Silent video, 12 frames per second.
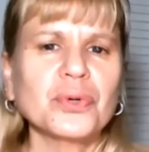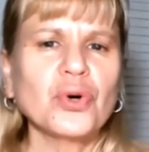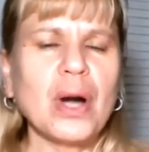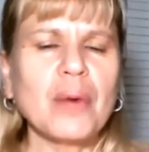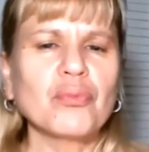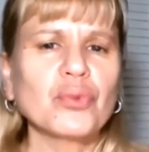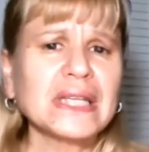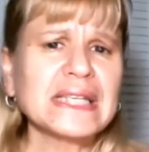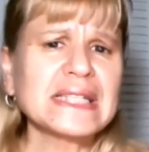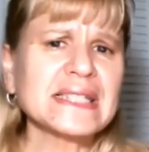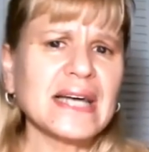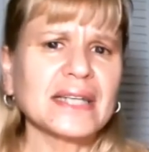all, I'm really
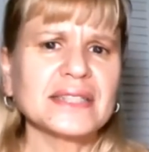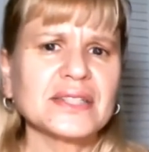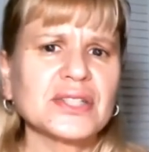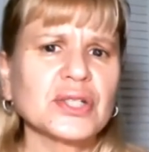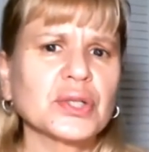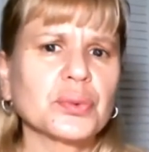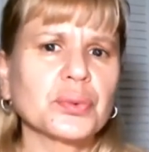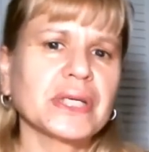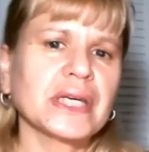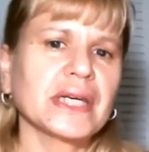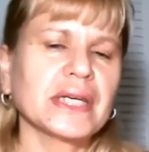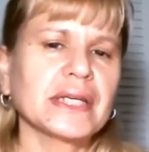excited to
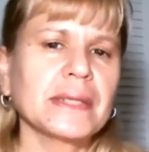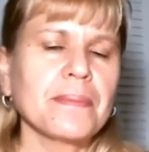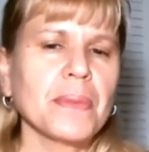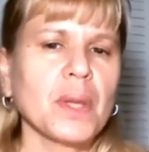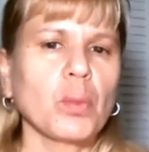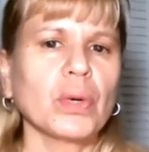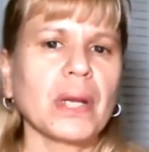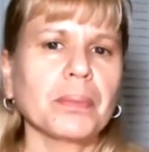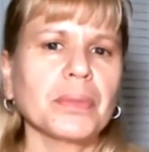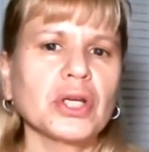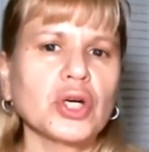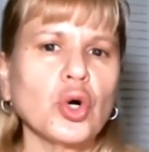create what I'm
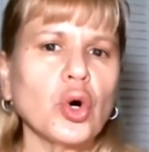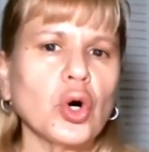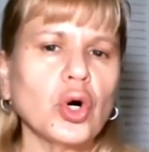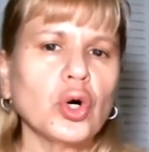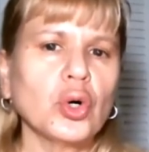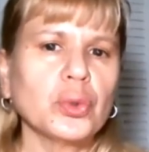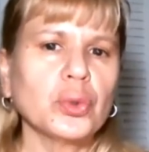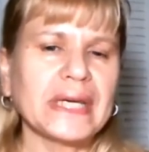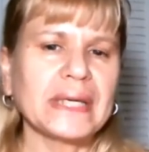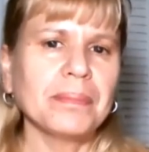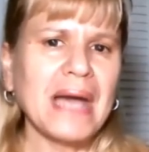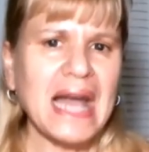going to call
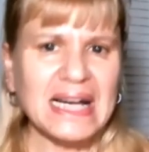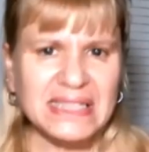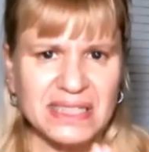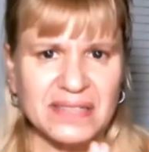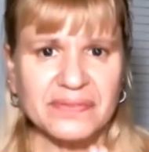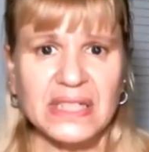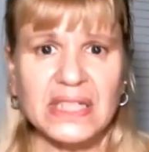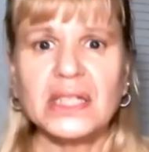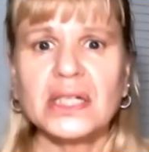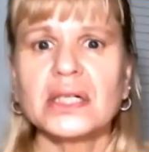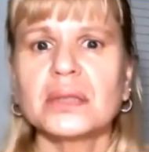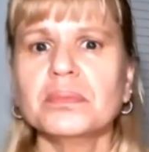a passive
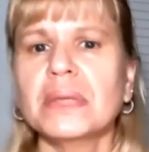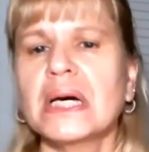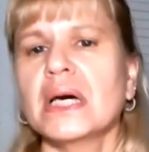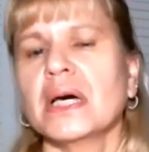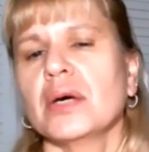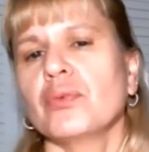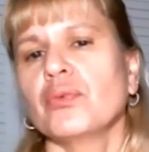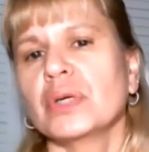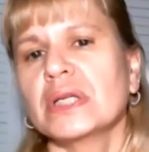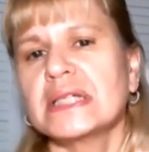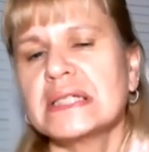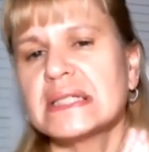income
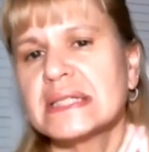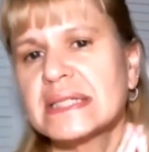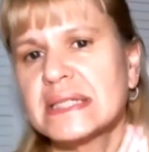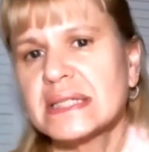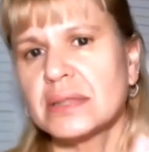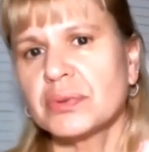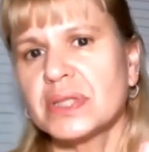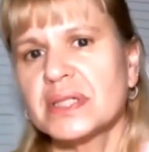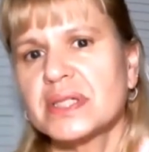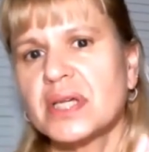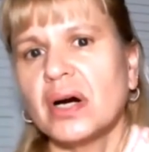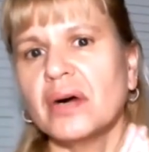really
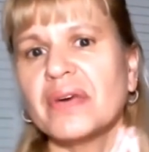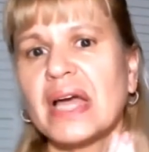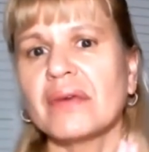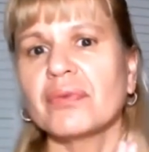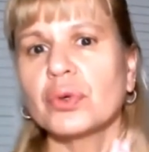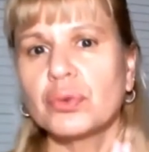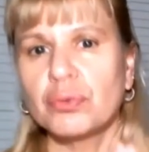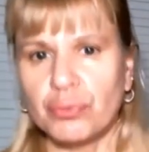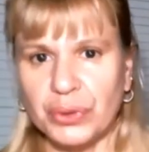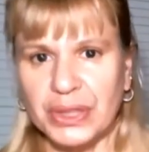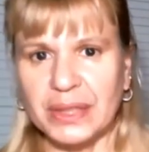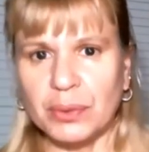series of
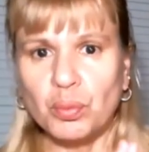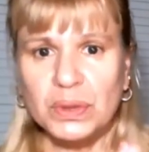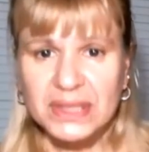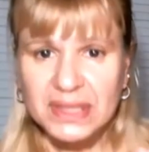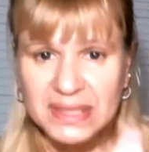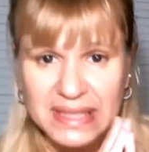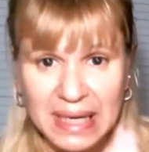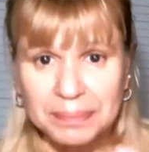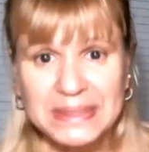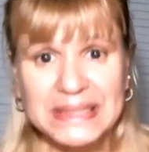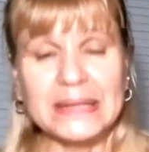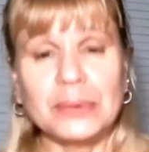evergreen. What does that
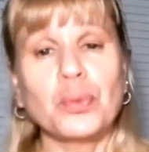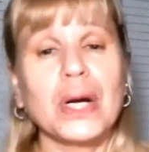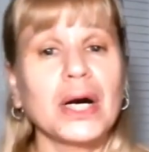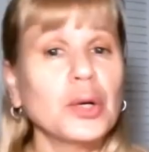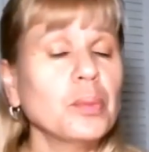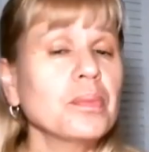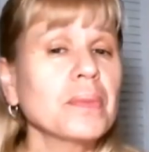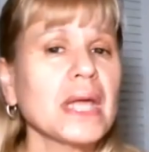mean? Well,